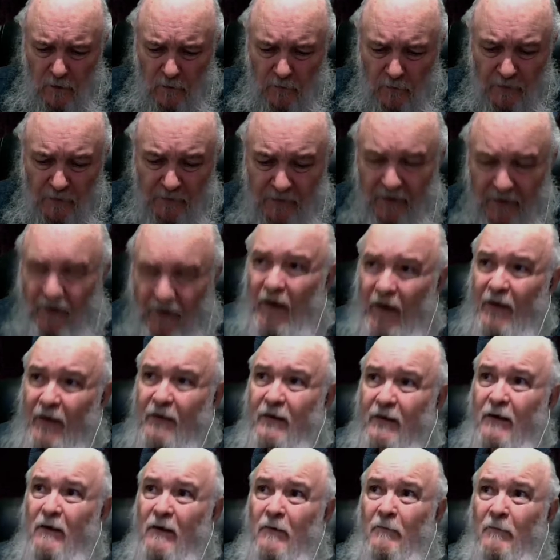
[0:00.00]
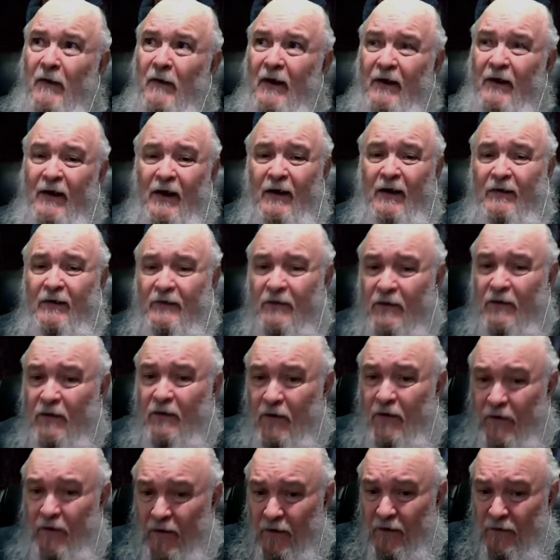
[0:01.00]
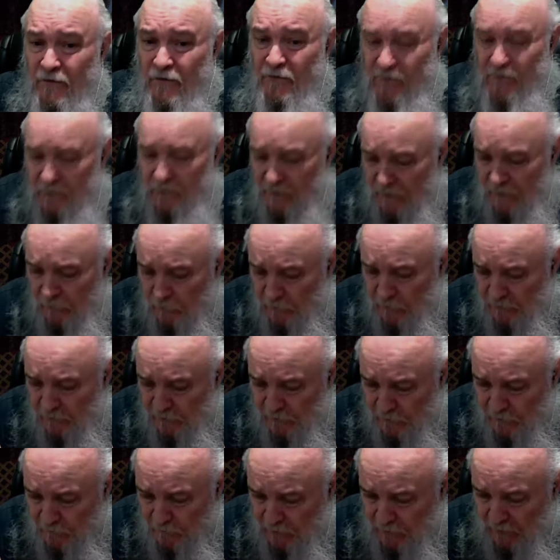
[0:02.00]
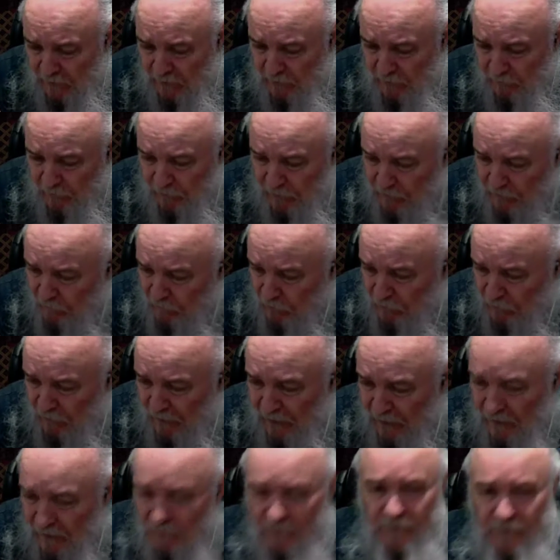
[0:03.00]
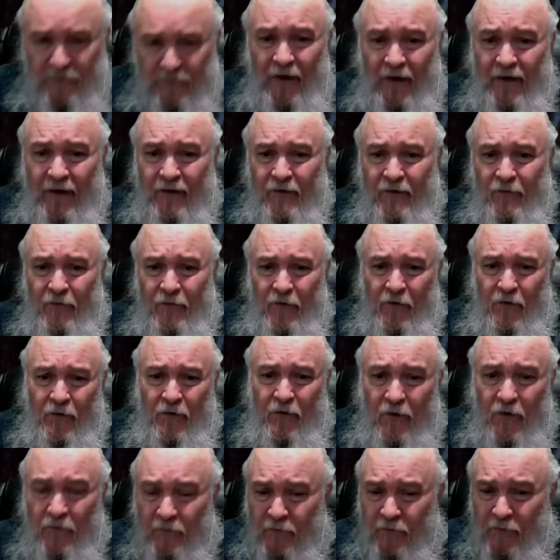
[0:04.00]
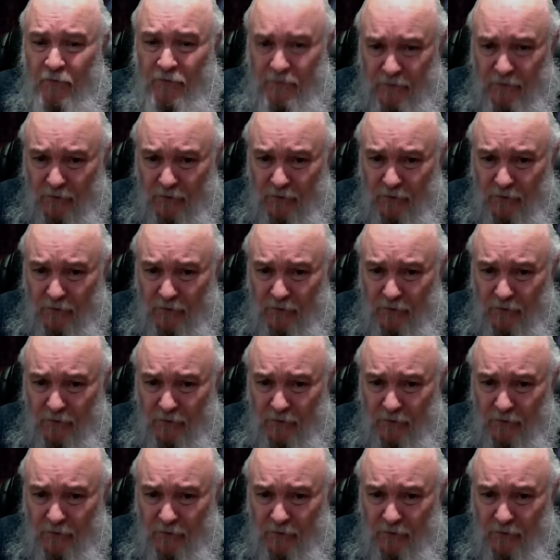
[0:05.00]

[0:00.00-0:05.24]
But my idea is that when you take people outside of their comfort